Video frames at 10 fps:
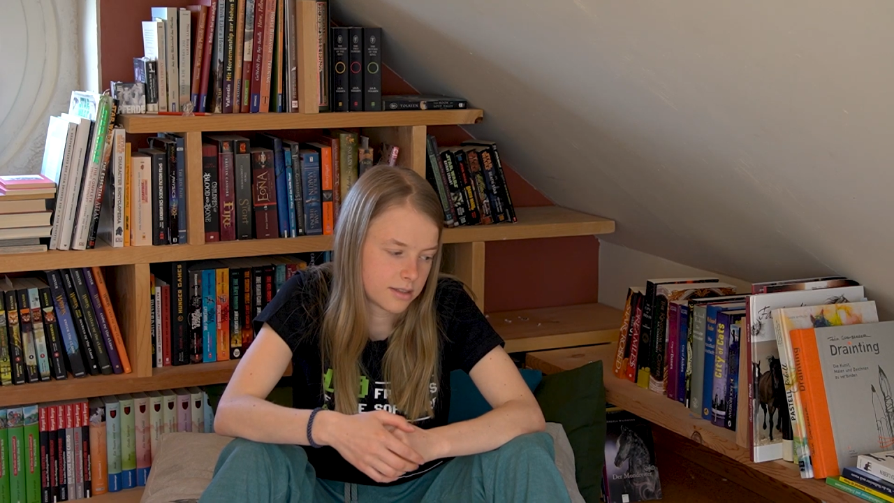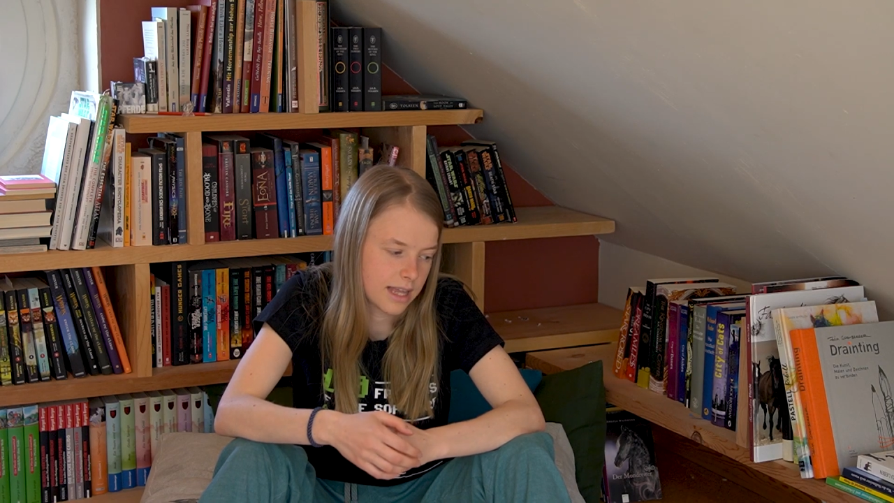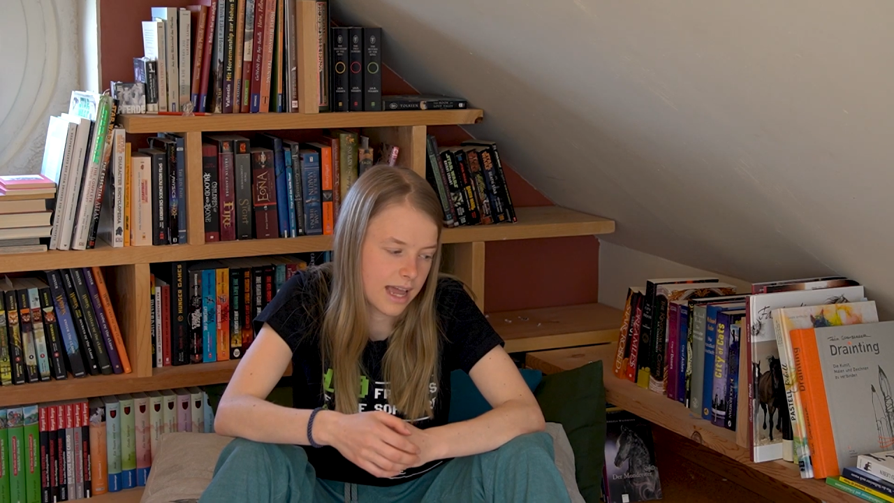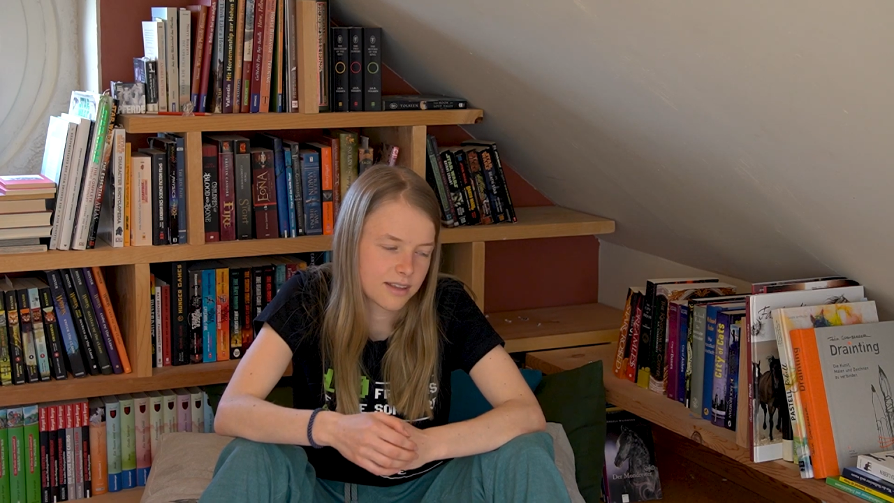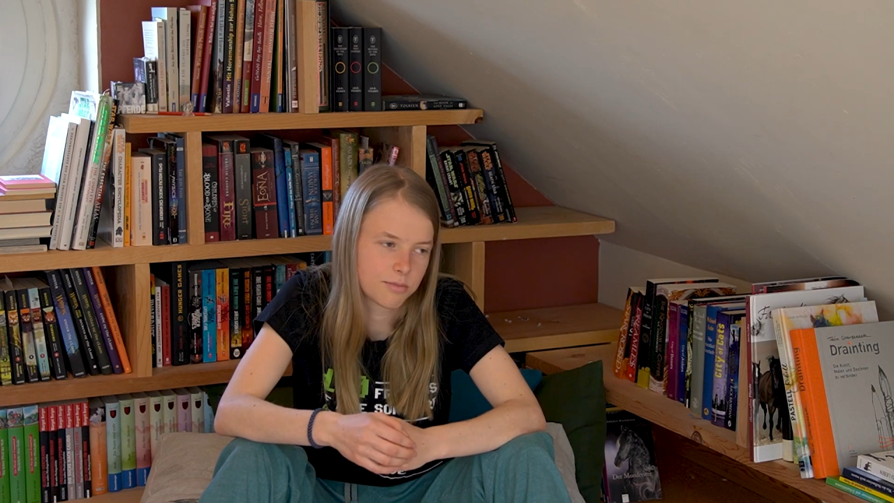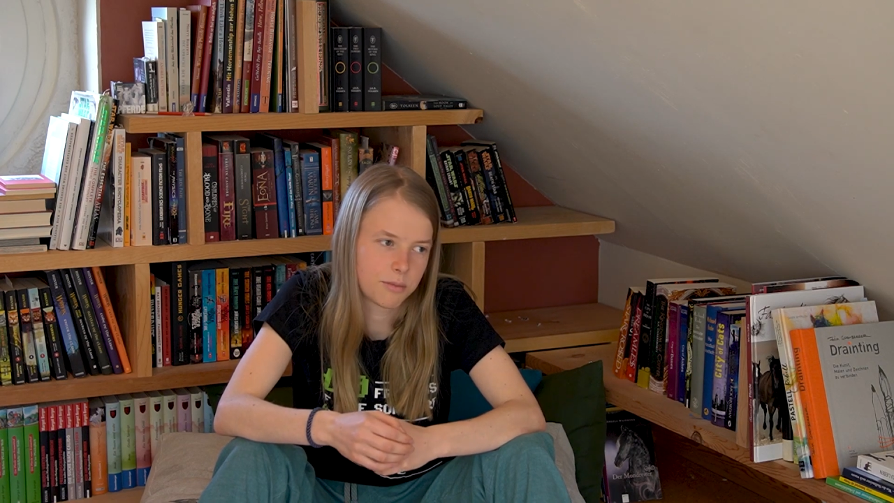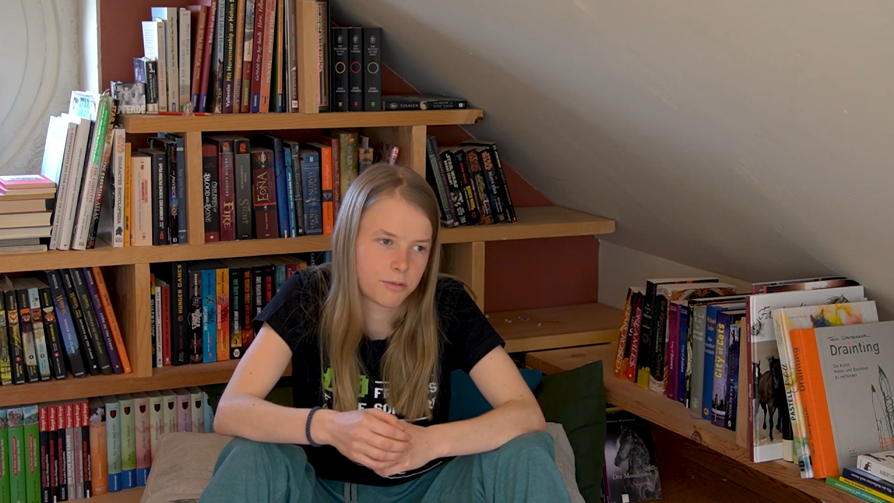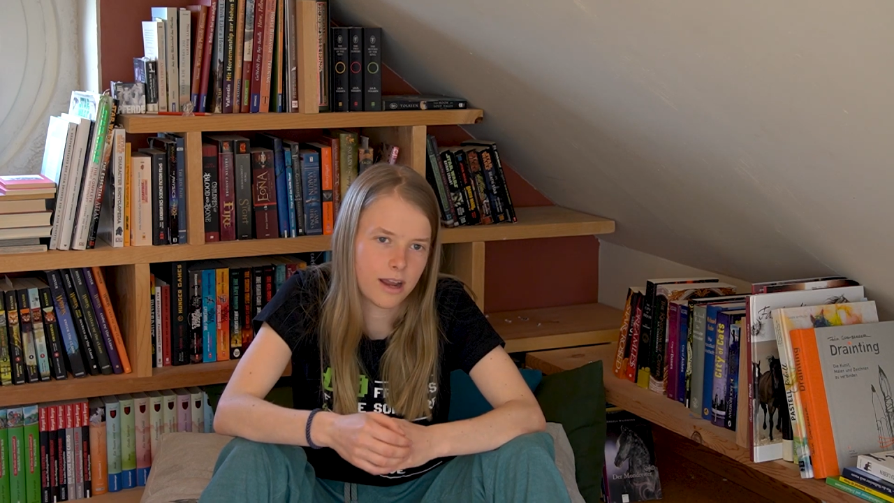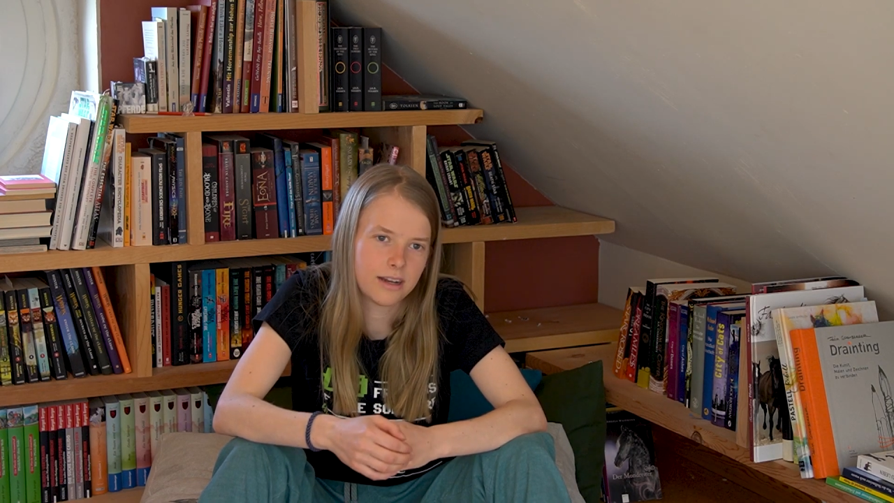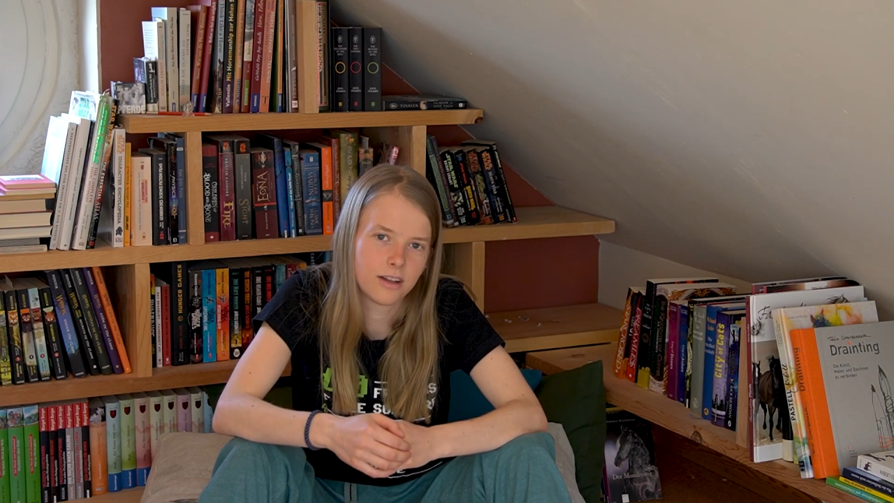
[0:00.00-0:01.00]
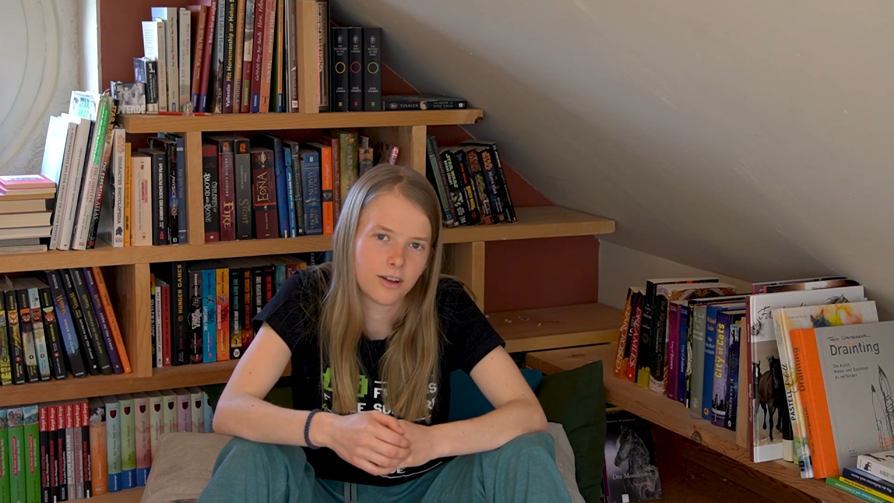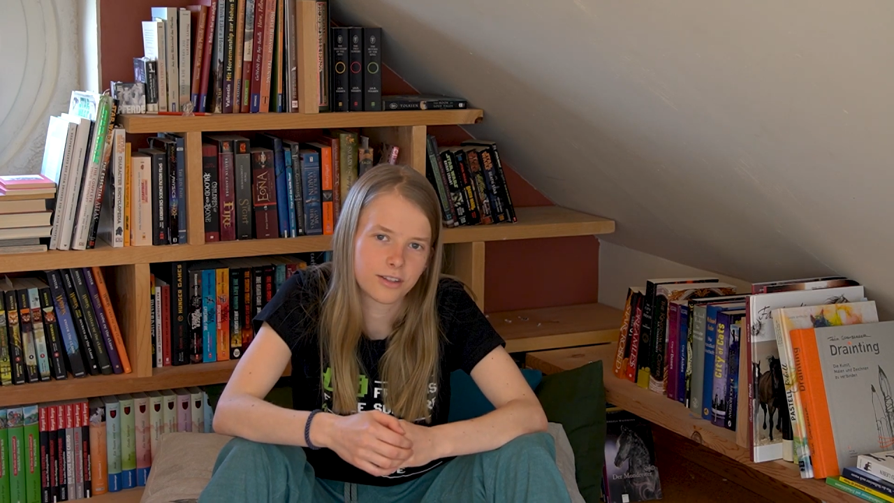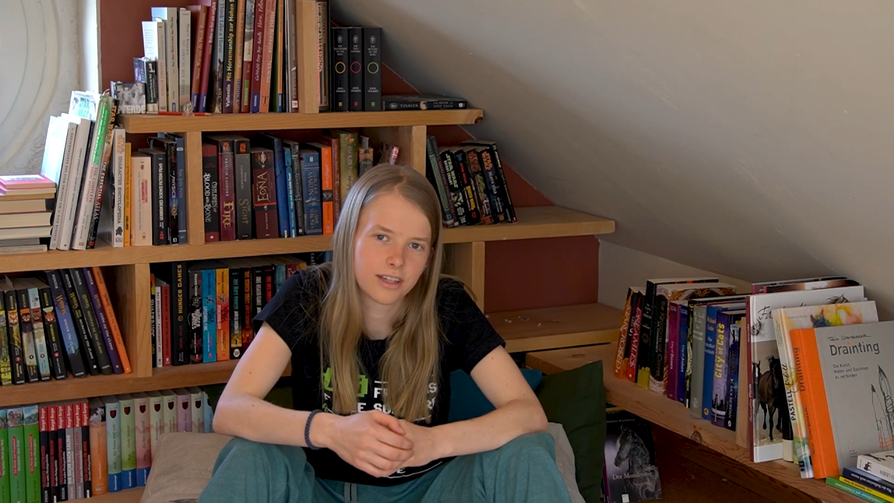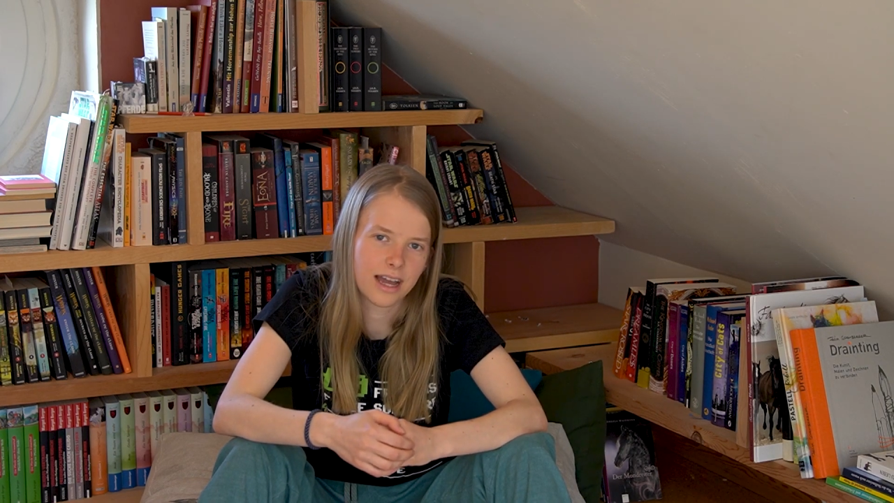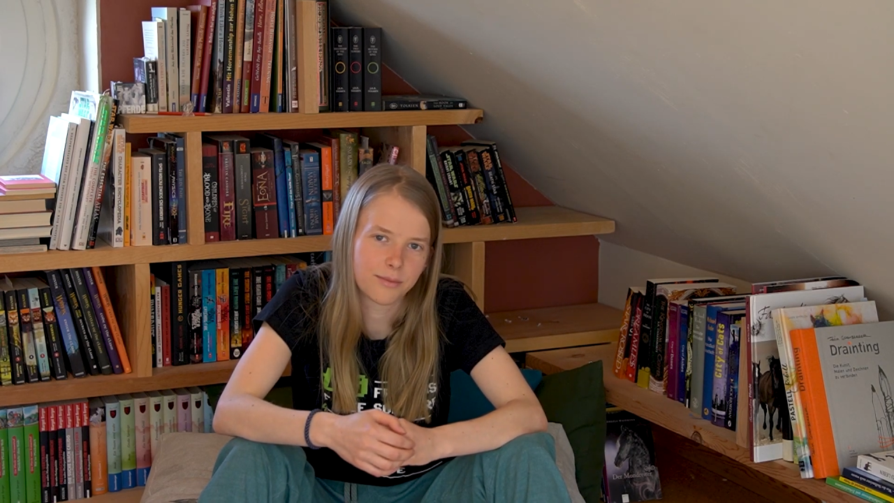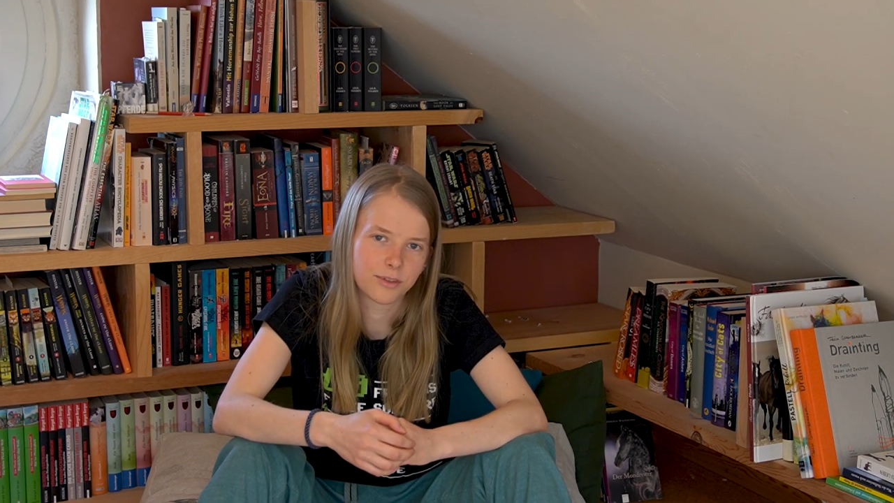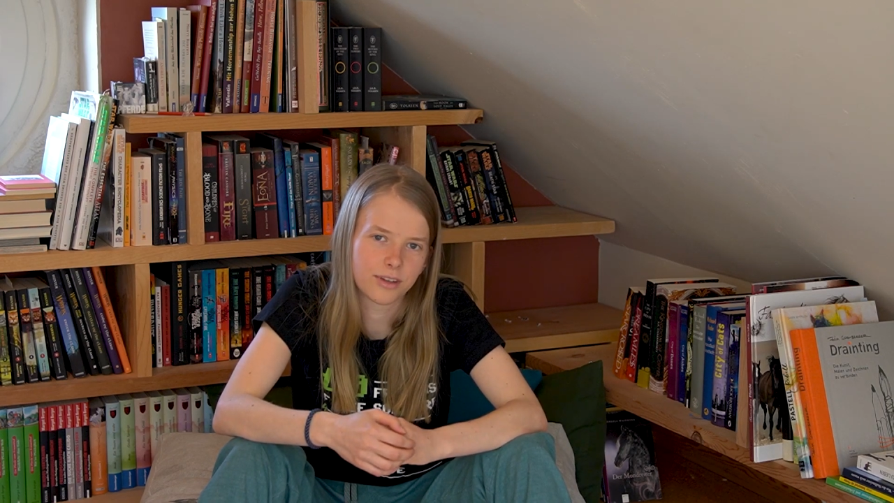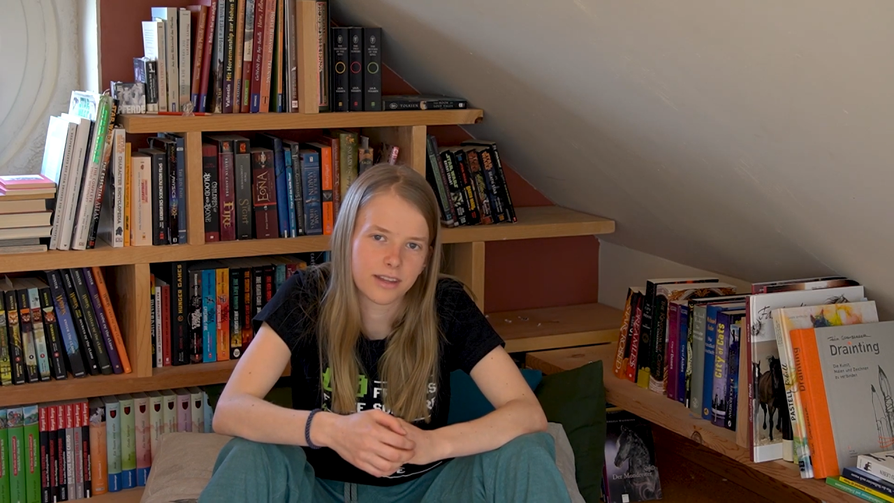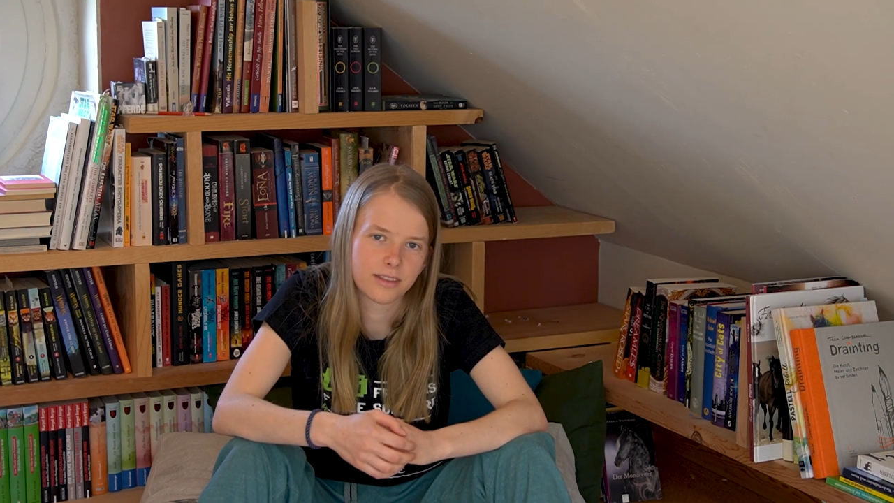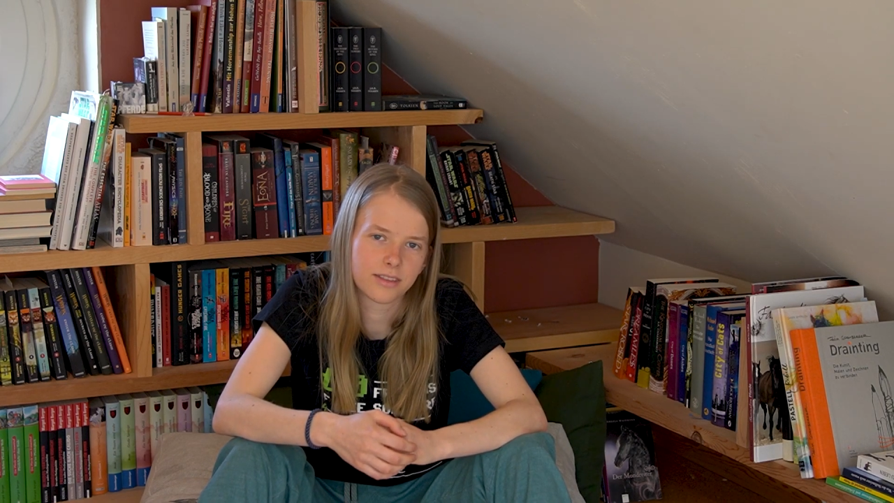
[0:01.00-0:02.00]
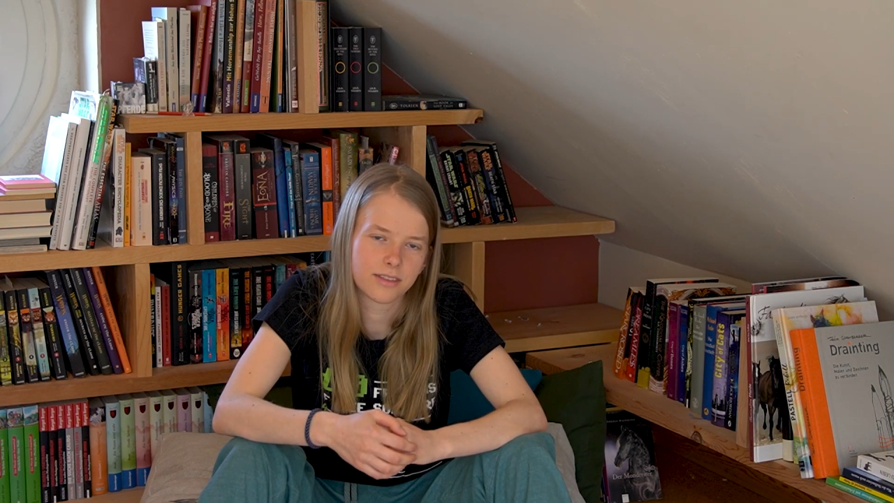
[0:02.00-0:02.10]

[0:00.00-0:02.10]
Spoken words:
takes my brain a long time to get